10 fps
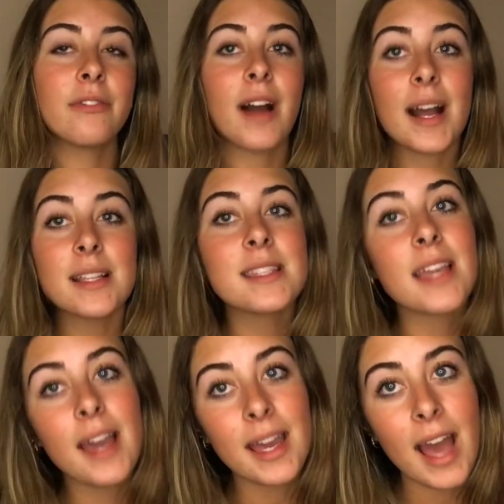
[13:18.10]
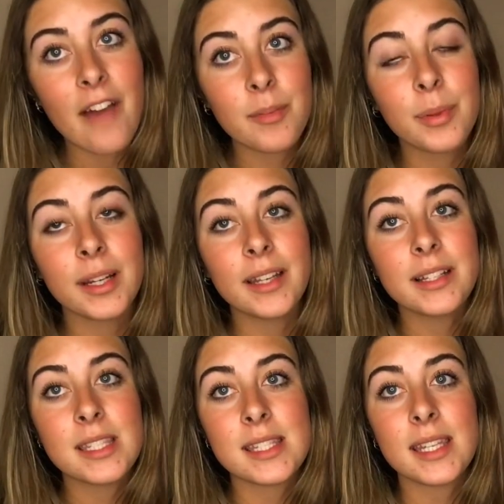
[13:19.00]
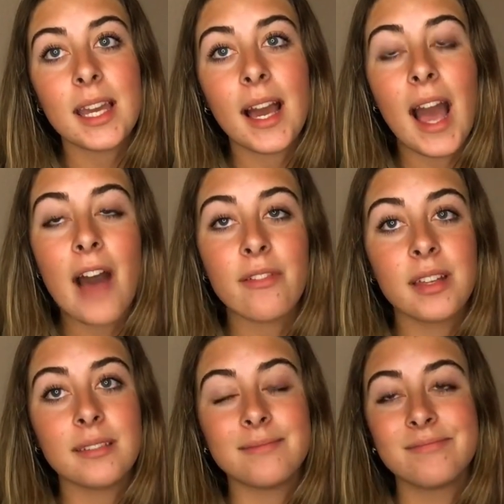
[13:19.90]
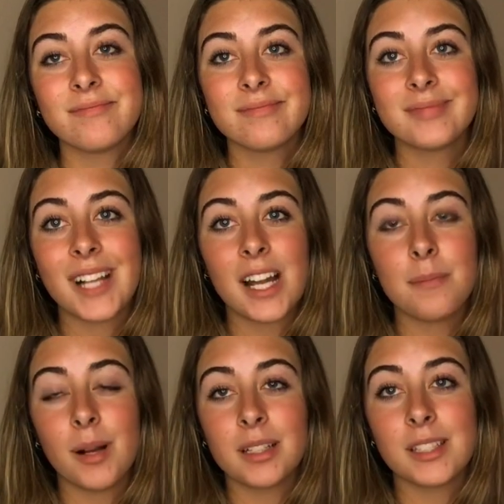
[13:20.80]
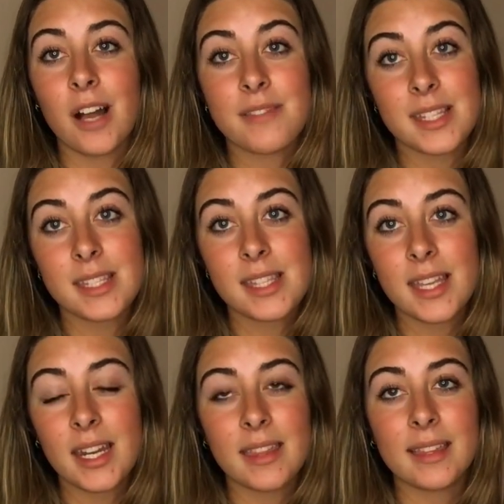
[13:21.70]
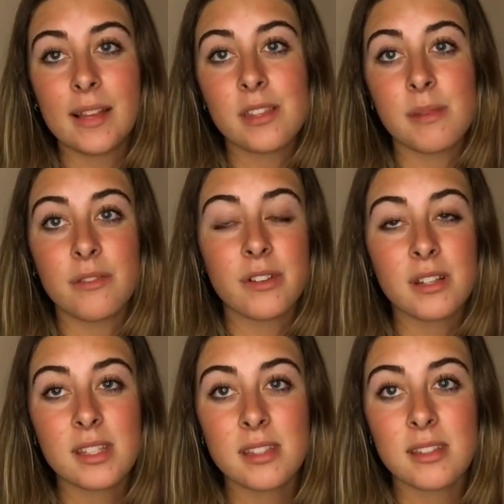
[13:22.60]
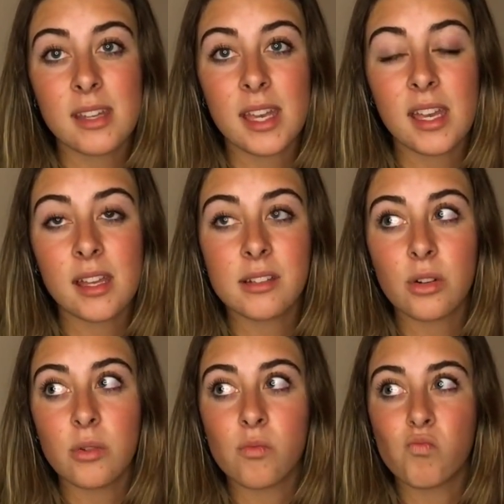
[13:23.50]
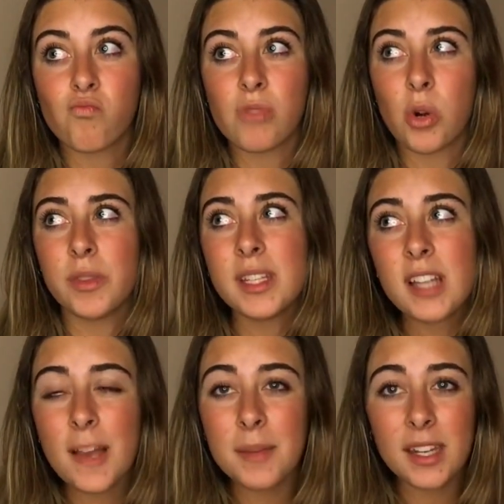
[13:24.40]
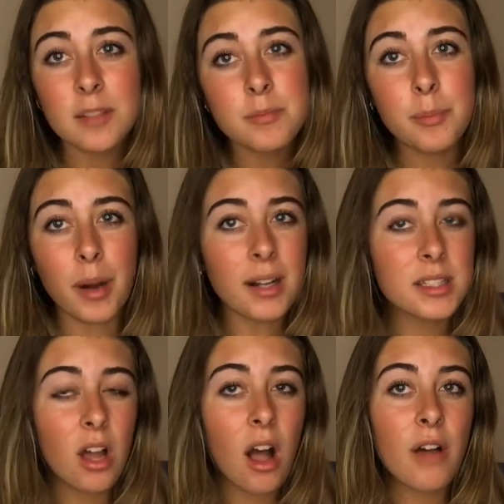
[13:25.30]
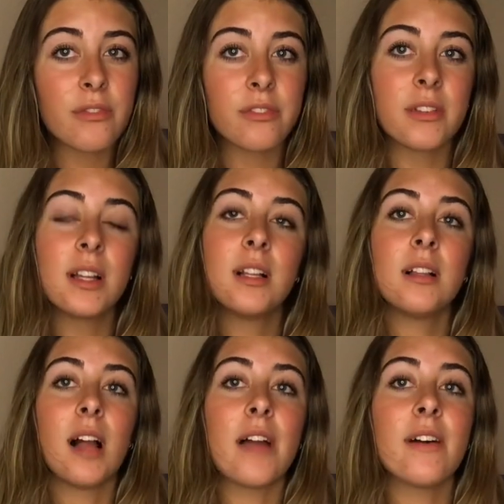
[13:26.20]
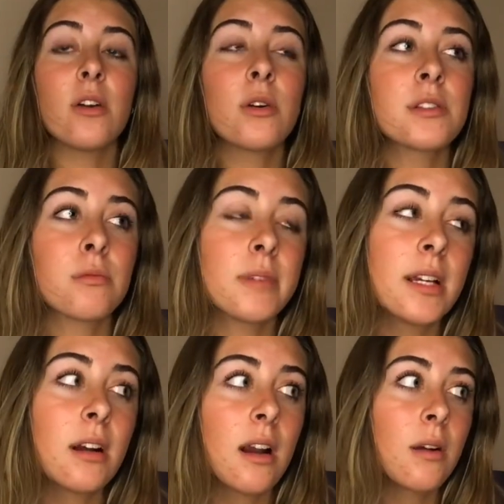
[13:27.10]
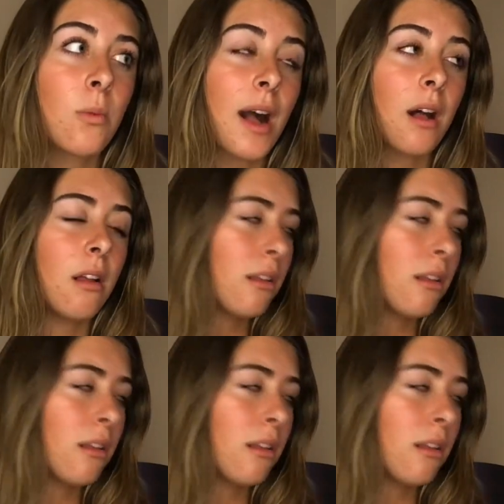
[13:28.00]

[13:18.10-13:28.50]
I'd say I have a pretty good seat. I haven't gotten bucked off since then. I think that was my first and only time getting bucked off. I've had a horse rear while,